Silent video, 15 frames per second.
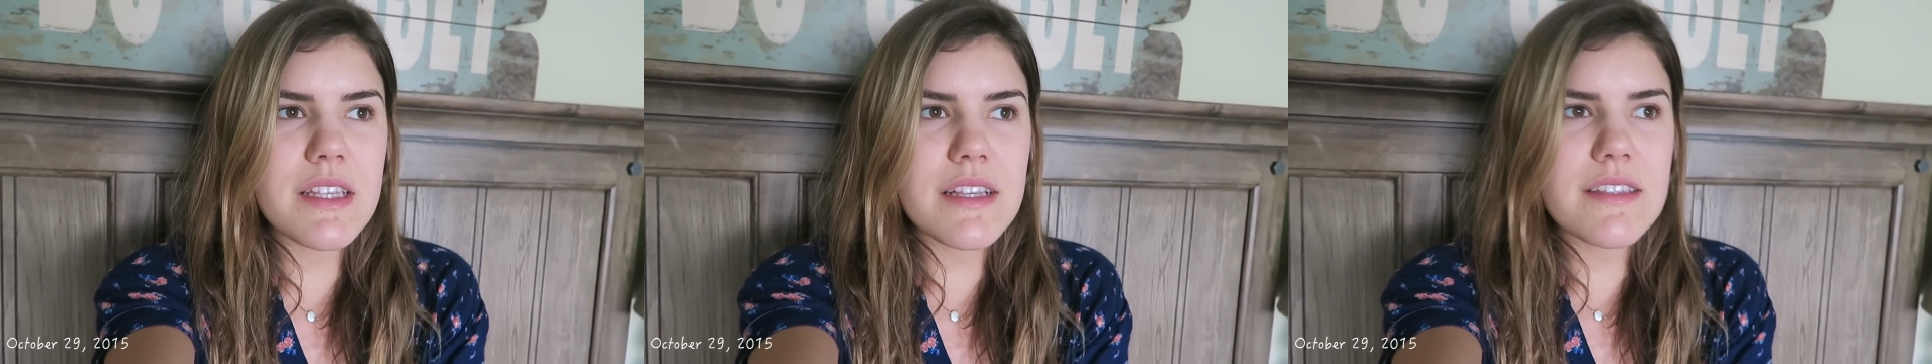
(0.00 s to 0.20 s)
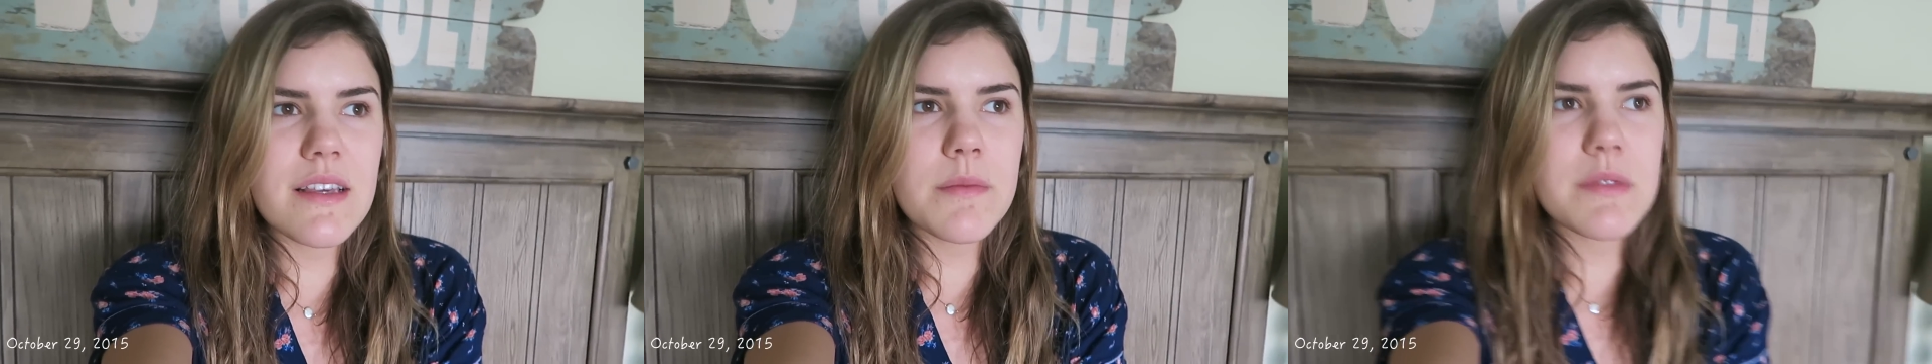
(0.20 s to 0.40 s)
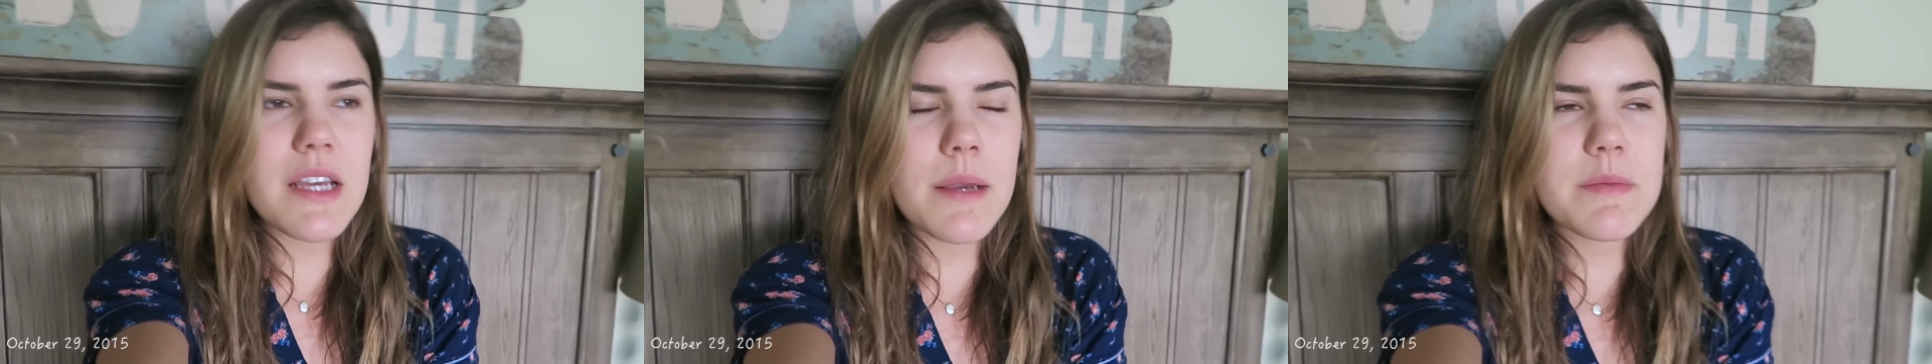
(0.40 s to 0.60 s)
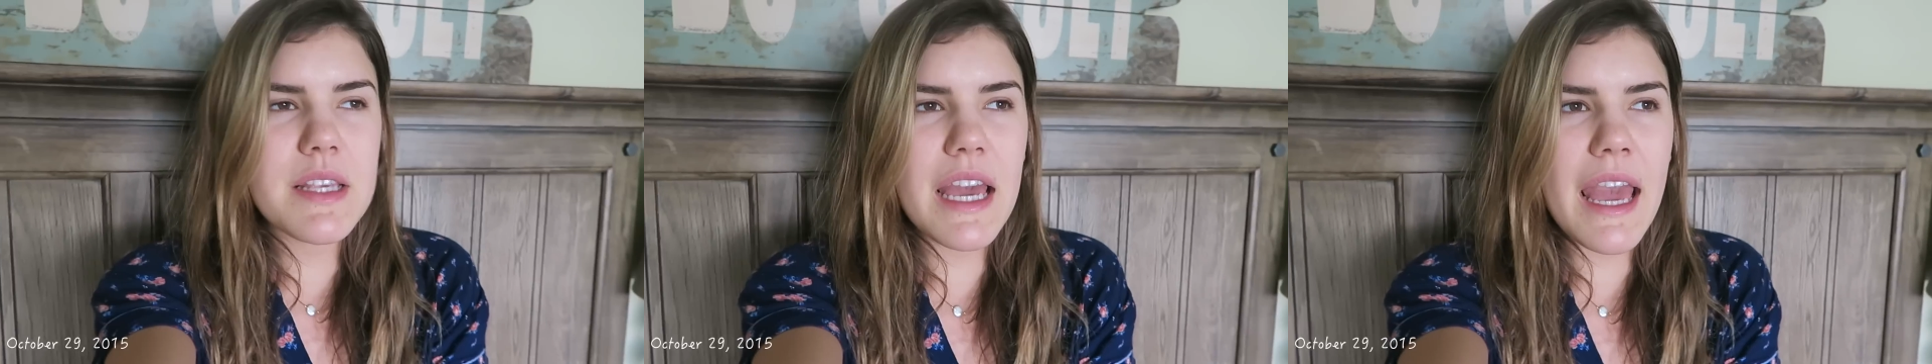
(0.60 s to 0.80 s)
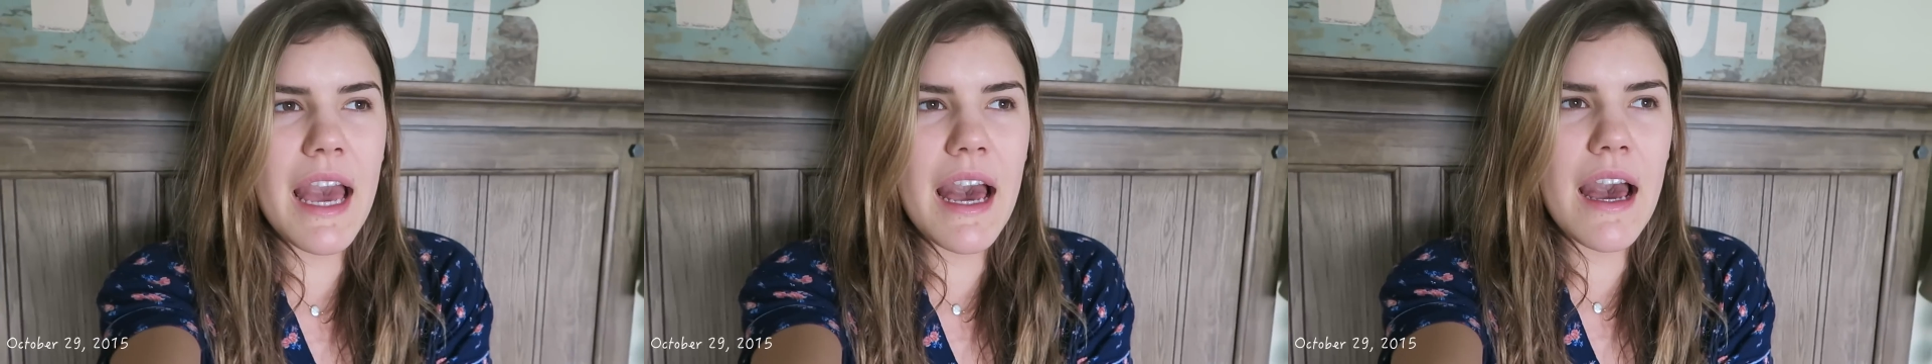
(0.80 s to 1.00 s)
that sometimes
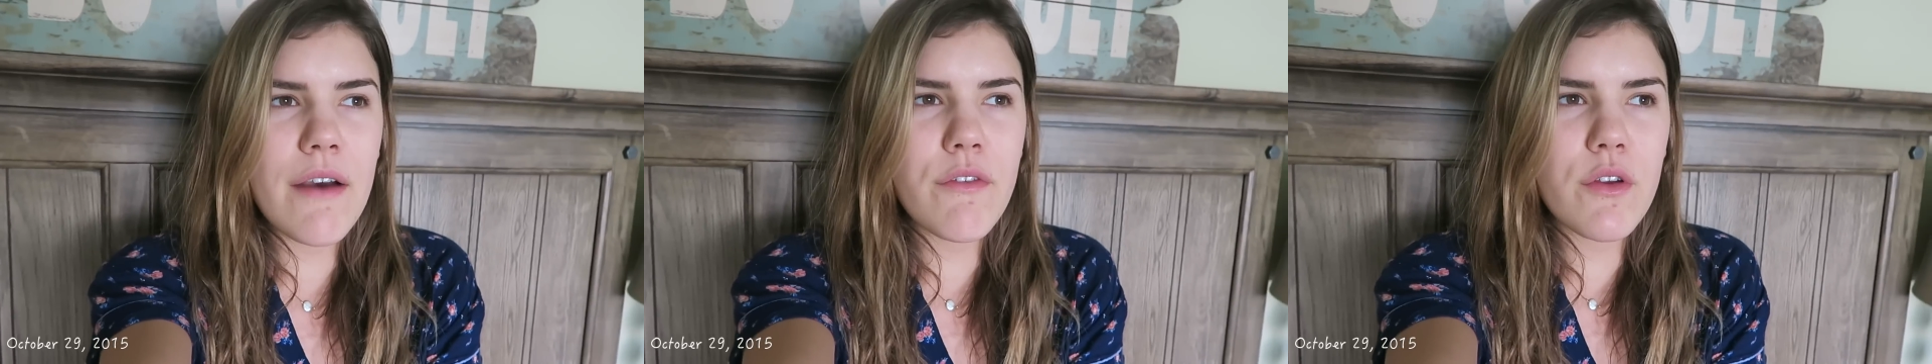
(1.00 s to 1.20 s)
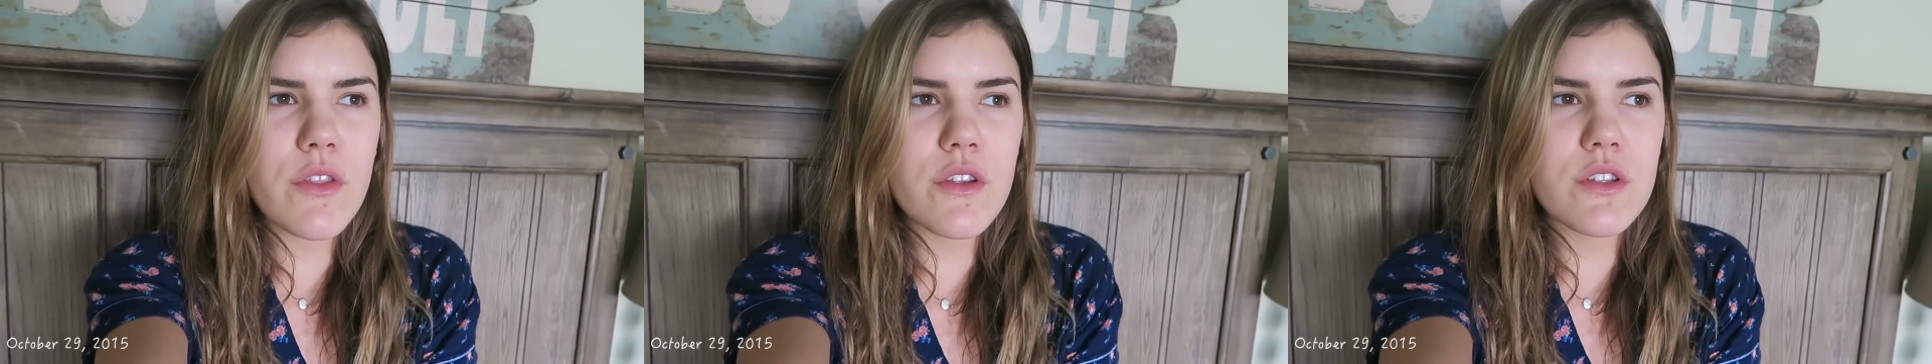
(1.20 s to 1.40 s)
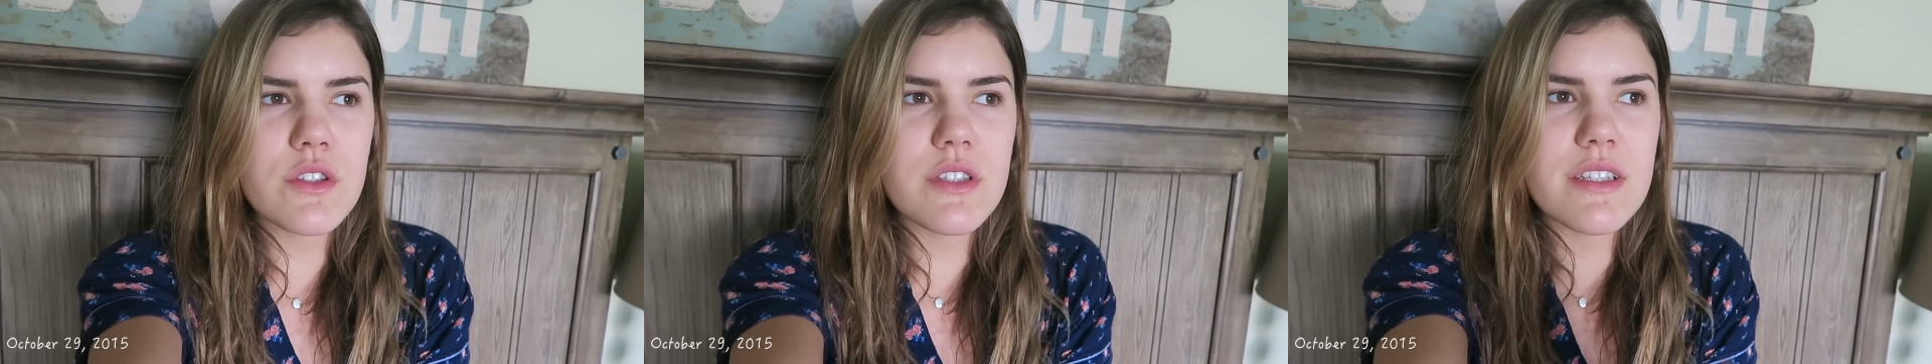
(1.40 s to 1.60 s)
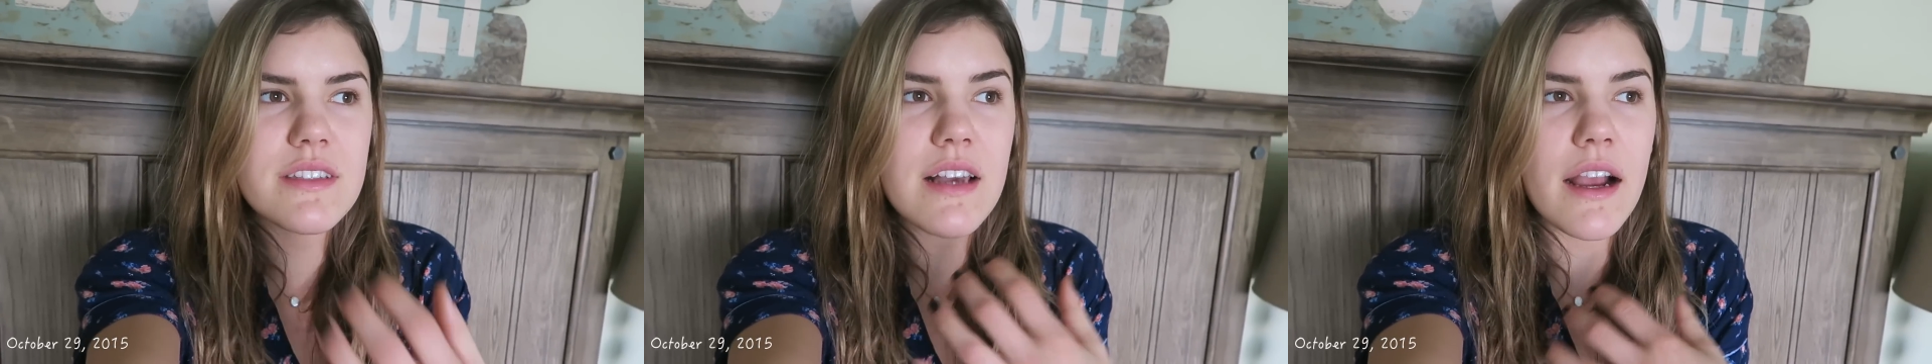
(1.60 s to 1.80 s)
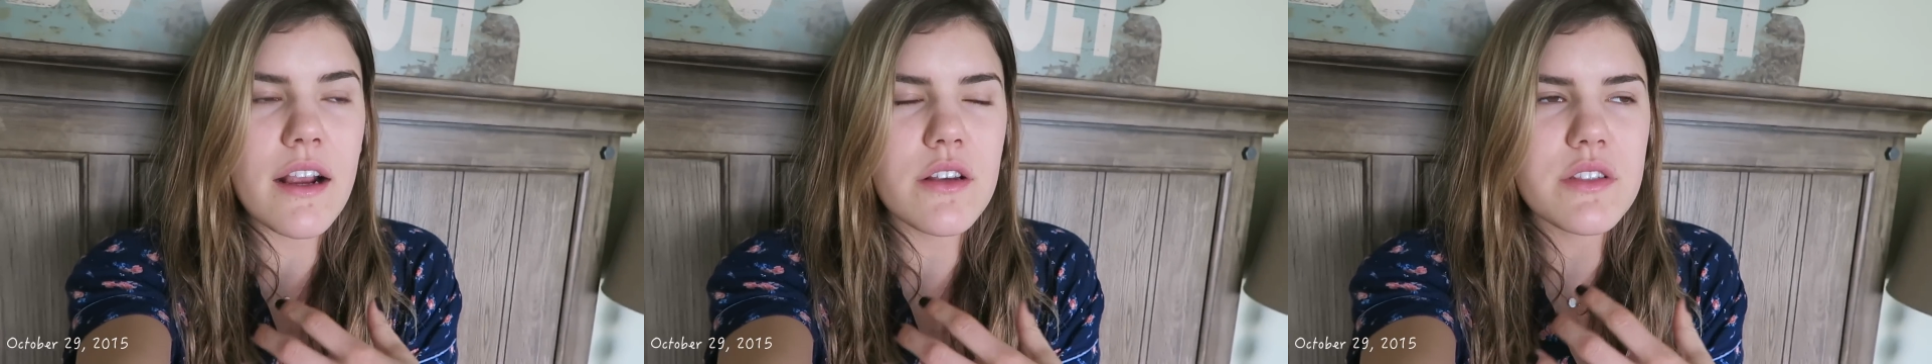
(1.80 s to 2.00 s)
I have or the
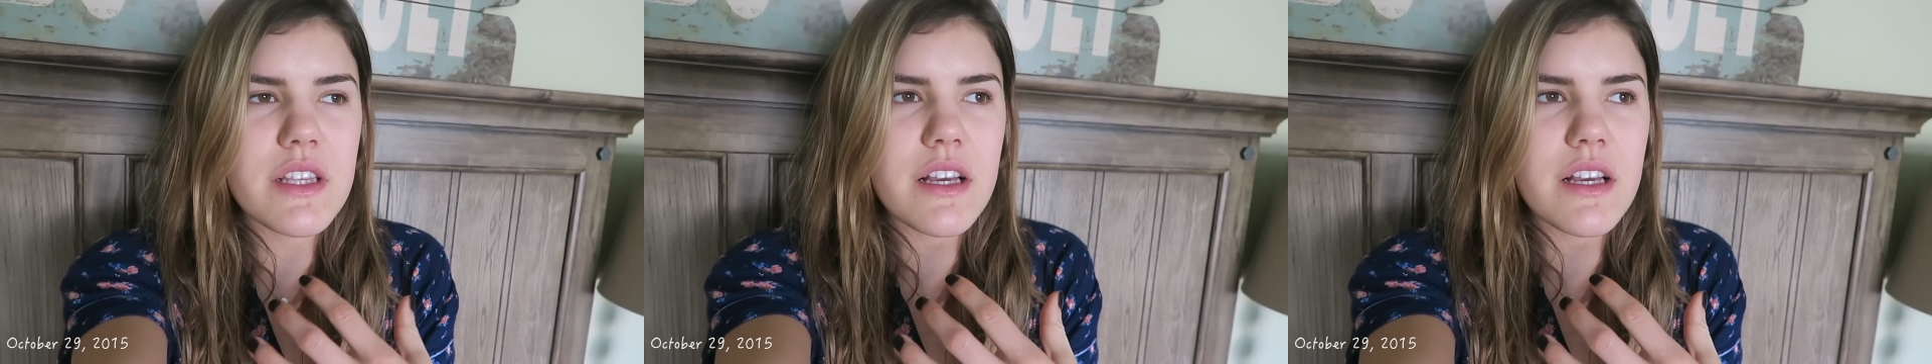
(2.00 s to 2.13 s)
desires